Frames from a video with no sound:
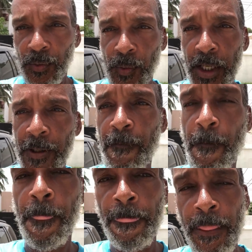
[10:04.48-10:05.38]
the way,
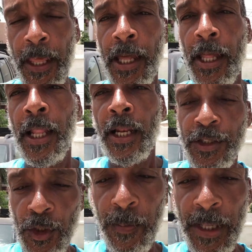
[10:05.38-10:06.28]

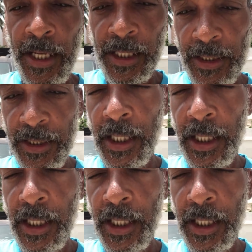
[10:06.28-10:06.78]
let's go back and